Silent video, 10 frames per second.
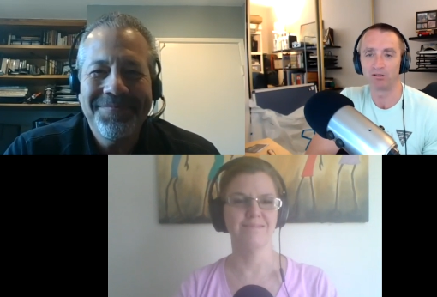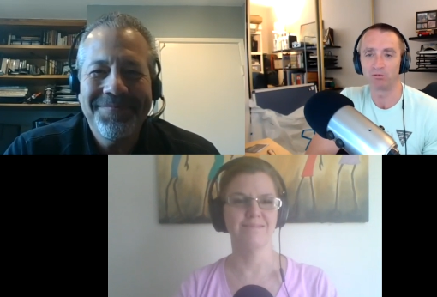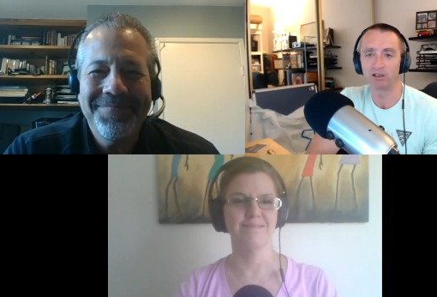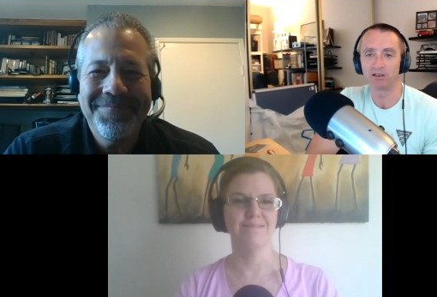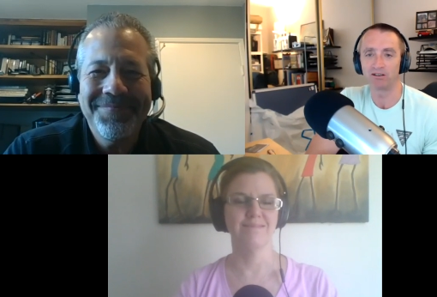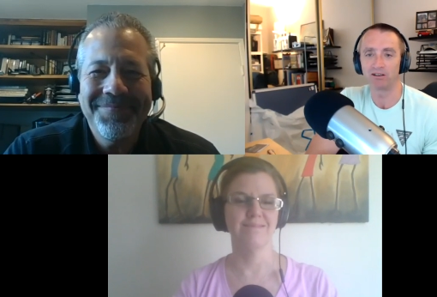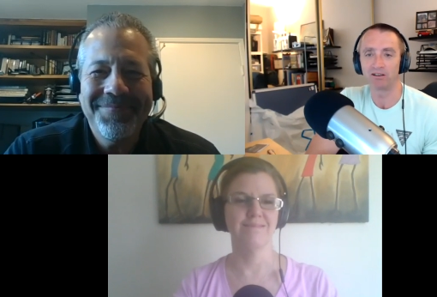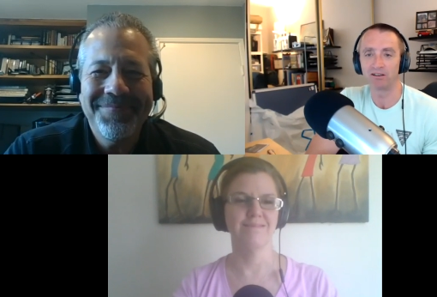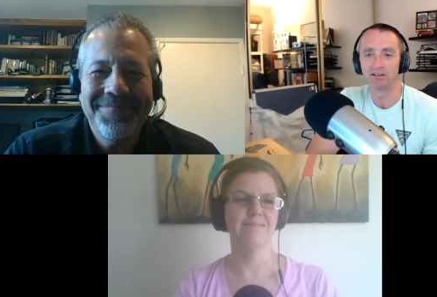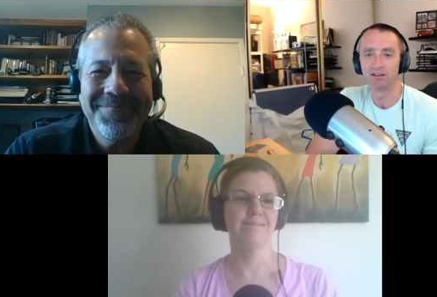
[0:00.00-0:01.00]
Speaker 1: but
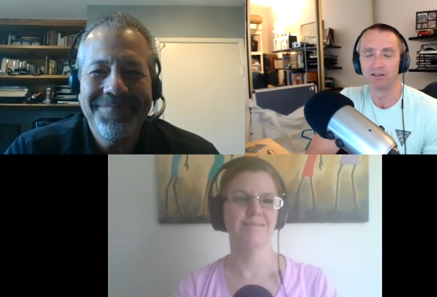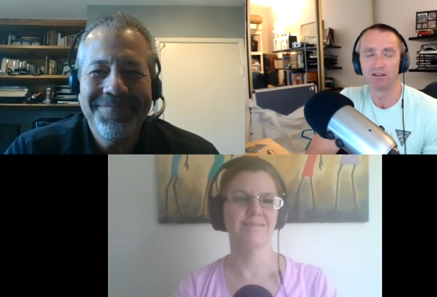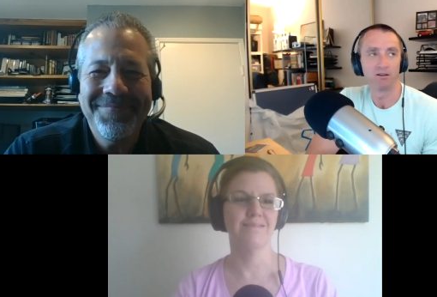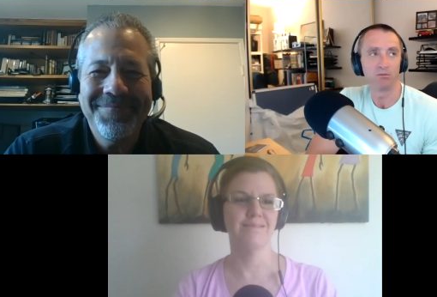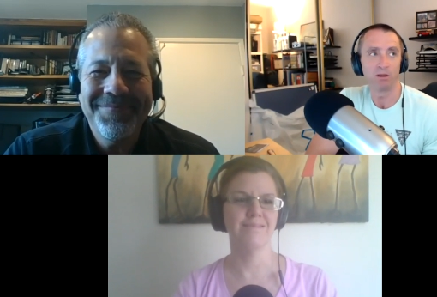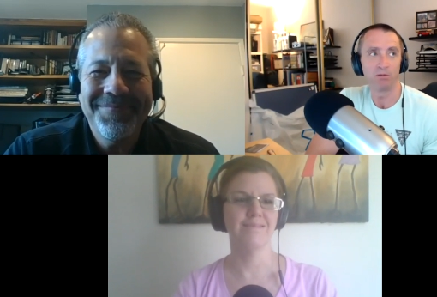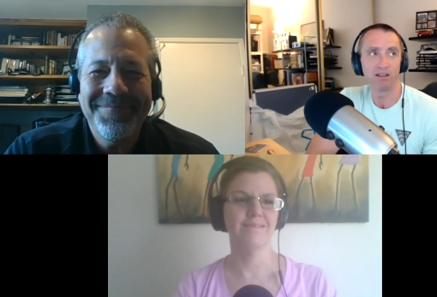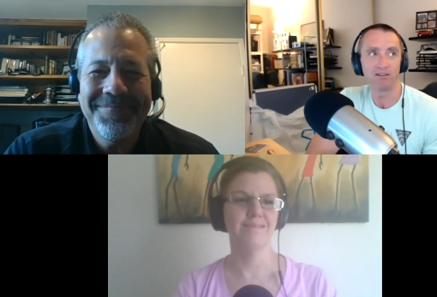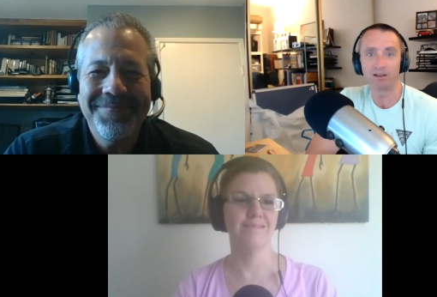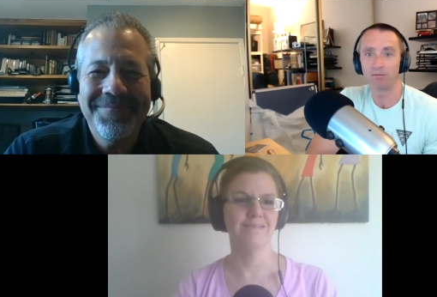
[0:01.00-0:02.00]
maybe
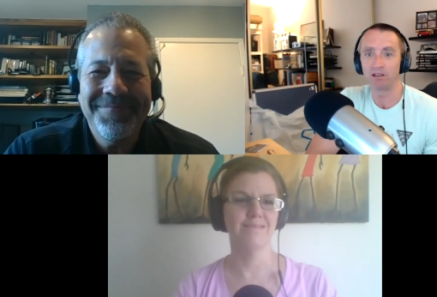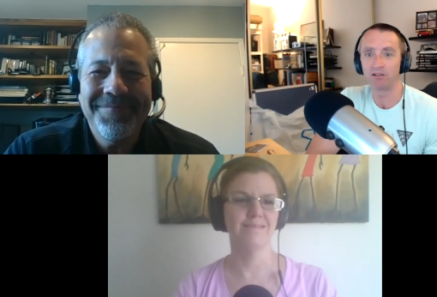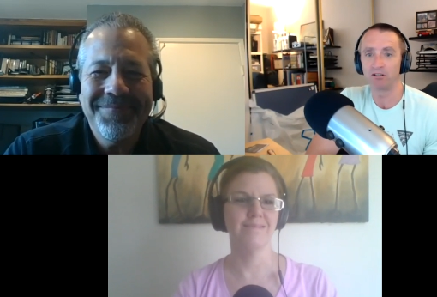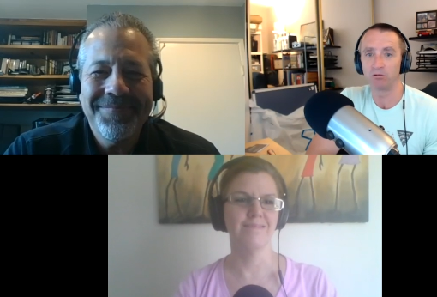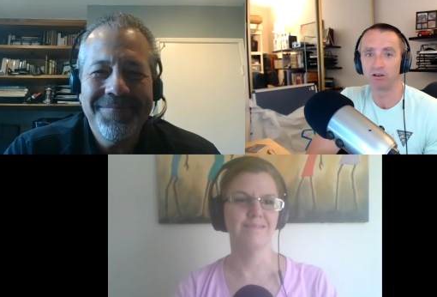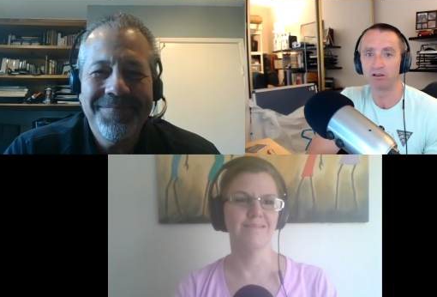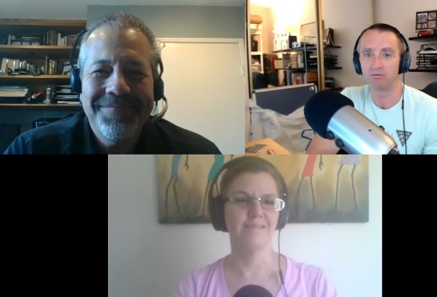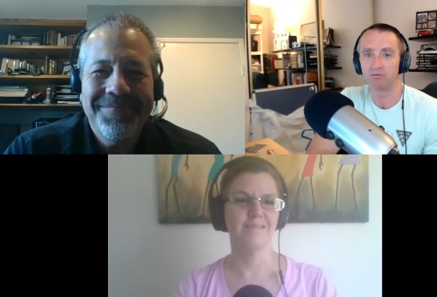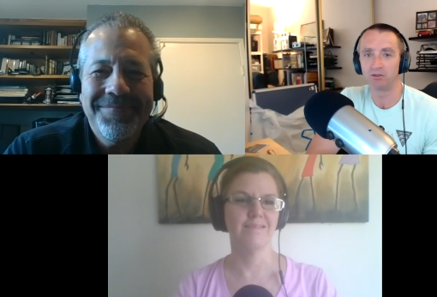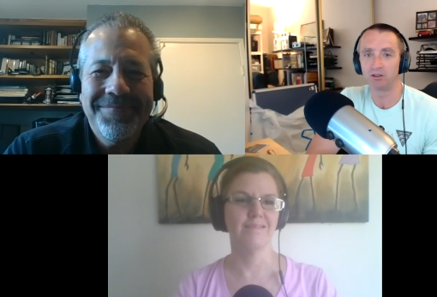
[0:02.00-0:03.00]
there's something she wanted
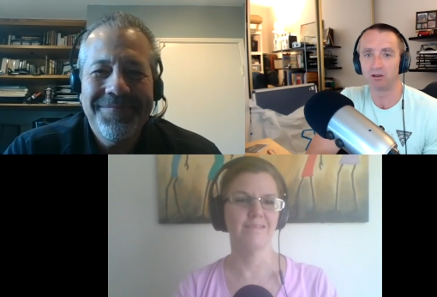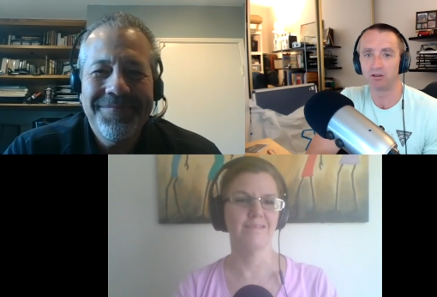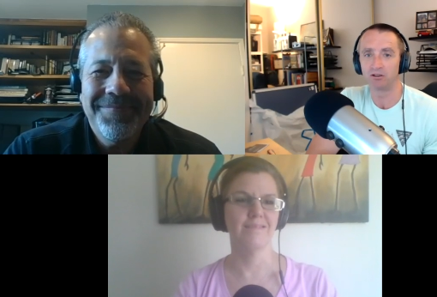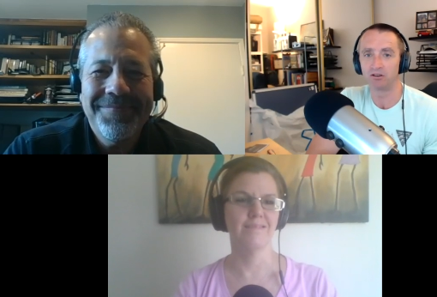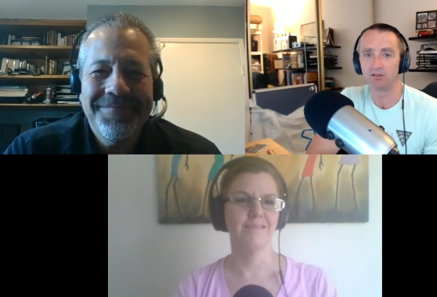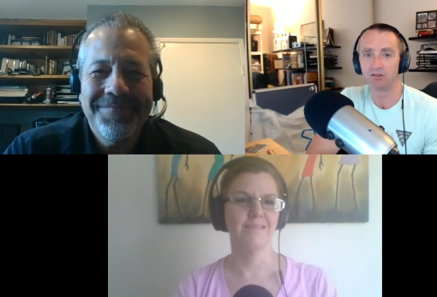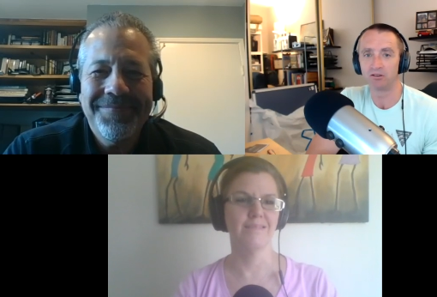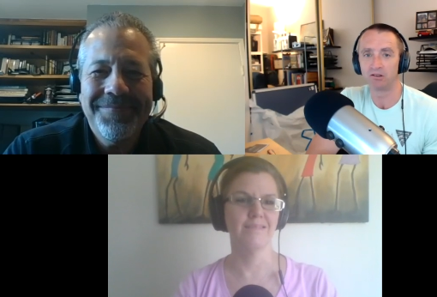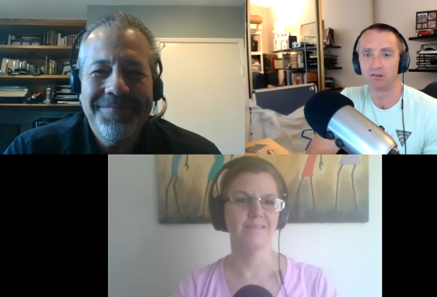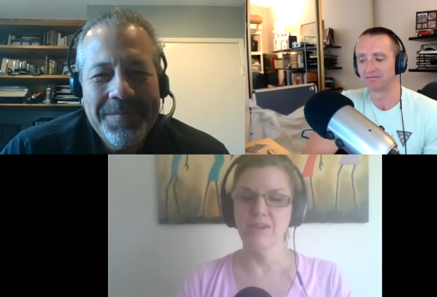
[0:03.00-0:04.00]
to ask you.
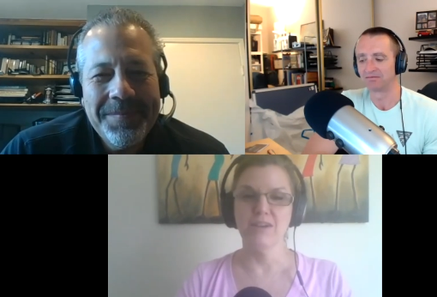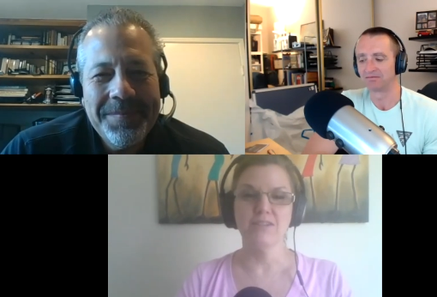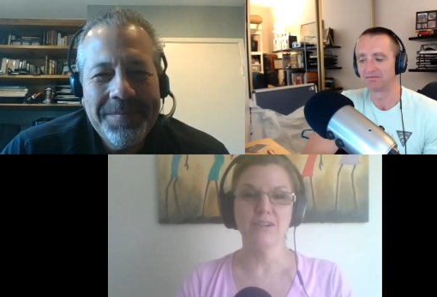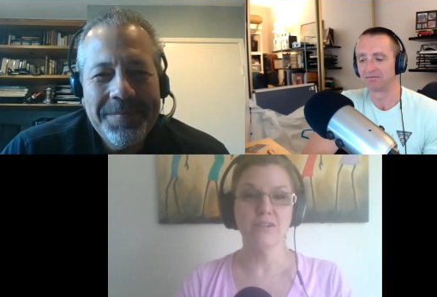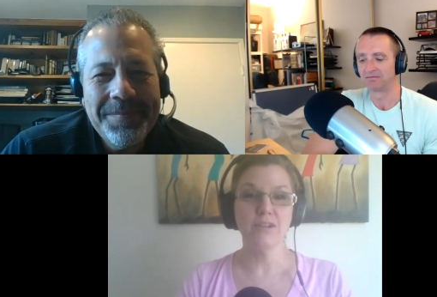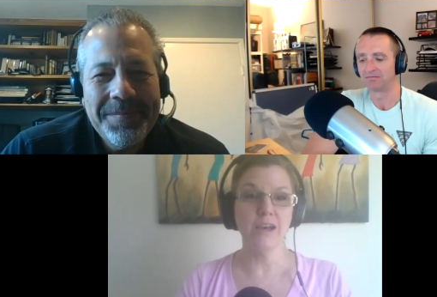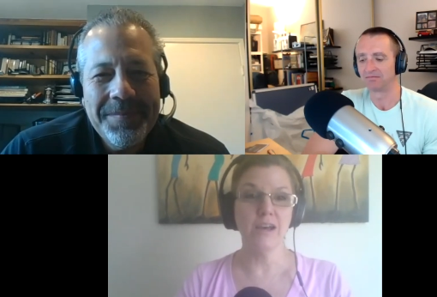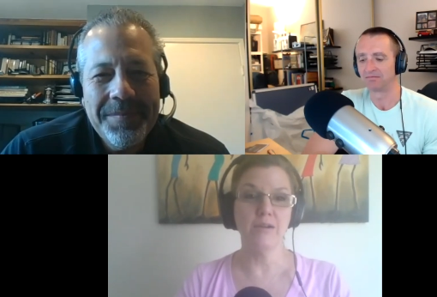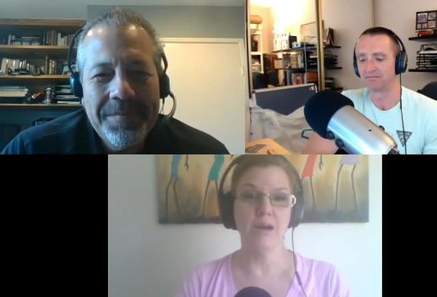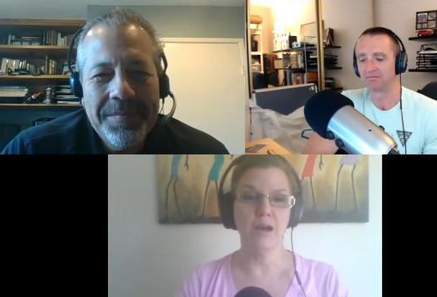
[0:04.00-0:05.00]
Speaker 2: So
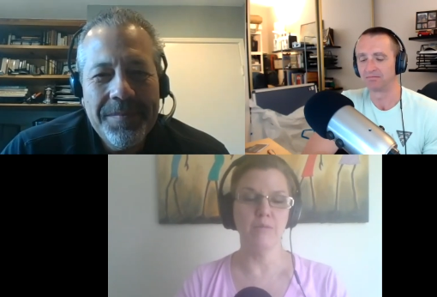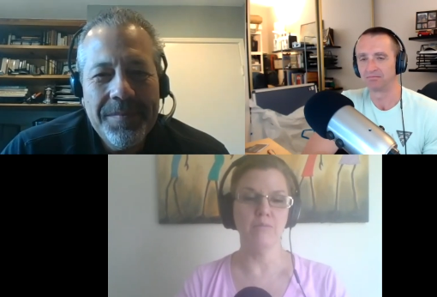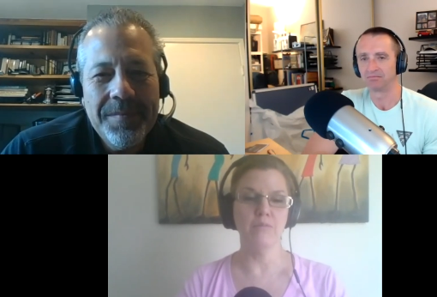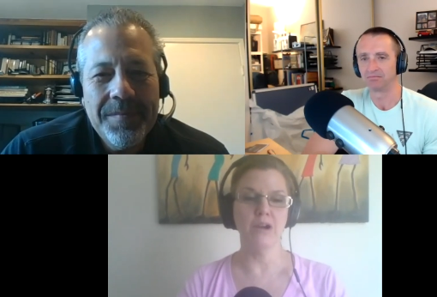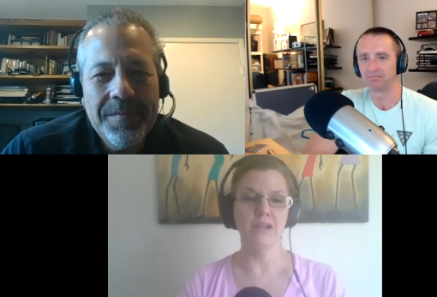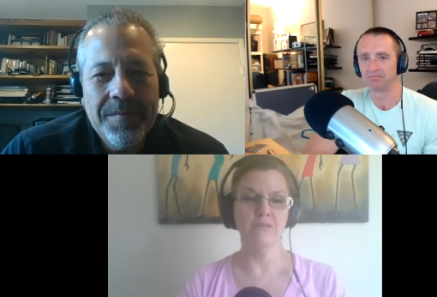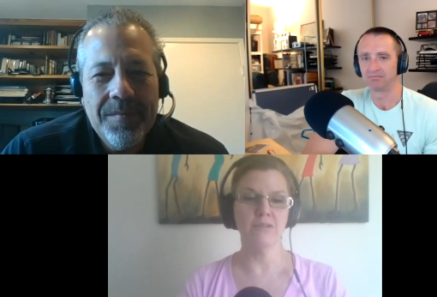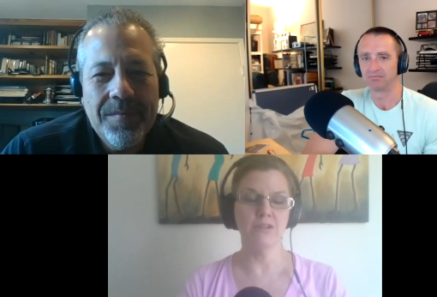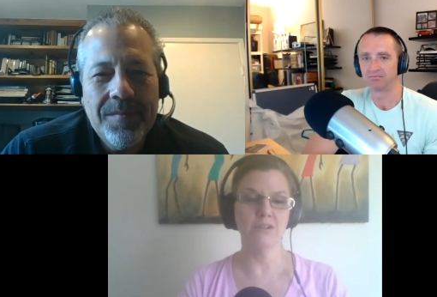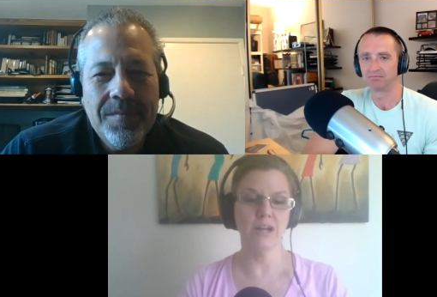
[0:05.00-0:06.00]
yeah, Brian, we're
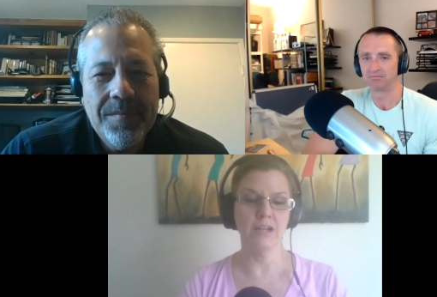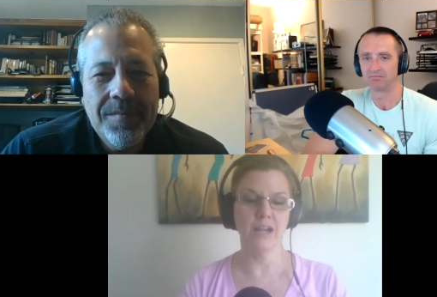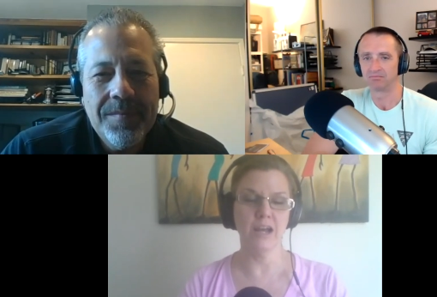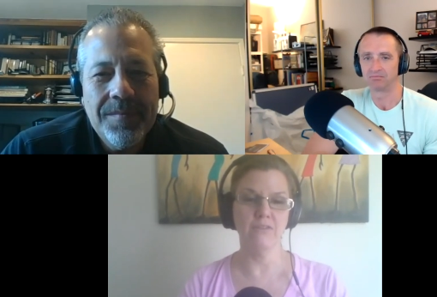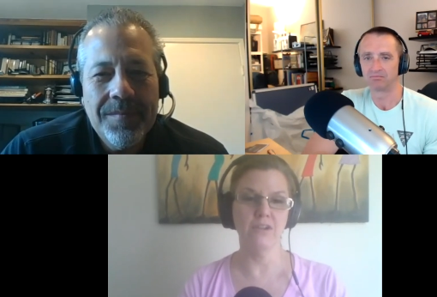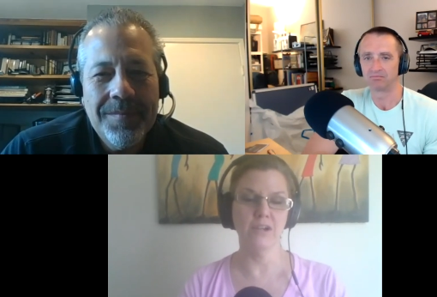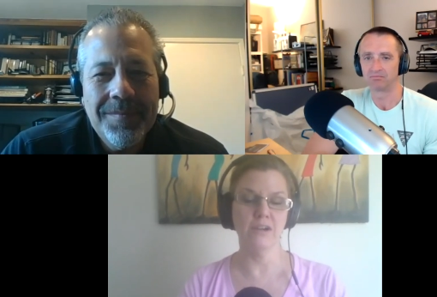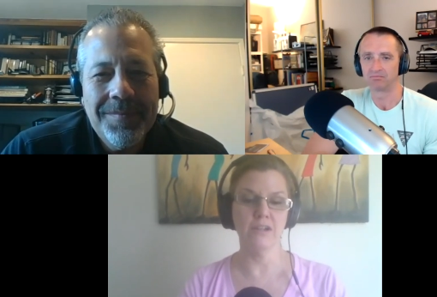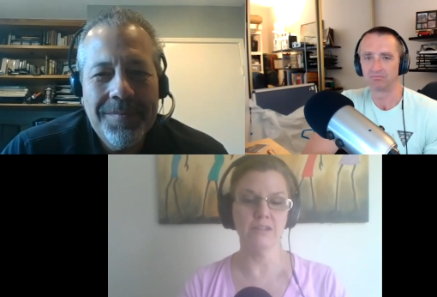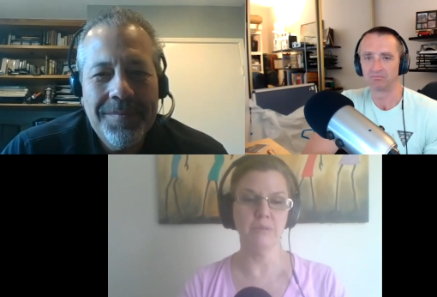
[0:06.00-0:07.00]
so glad to have you here, and
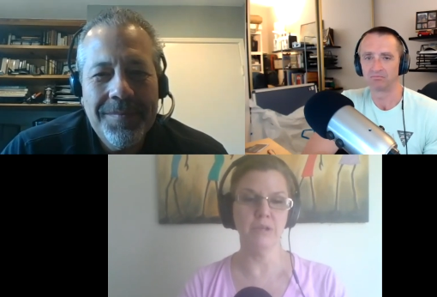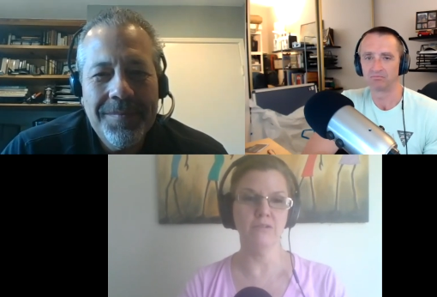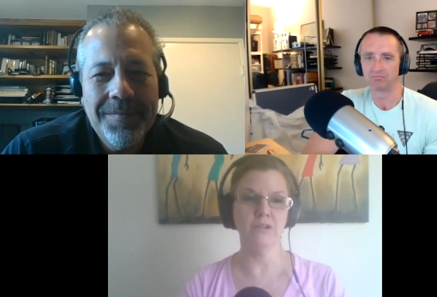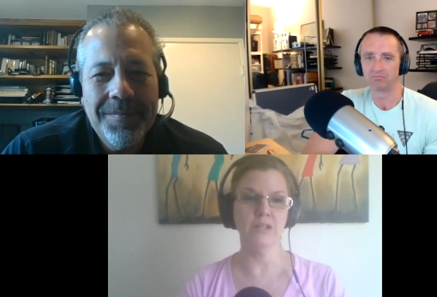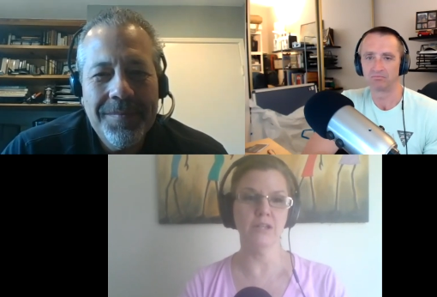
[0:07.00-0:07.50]
it's been really a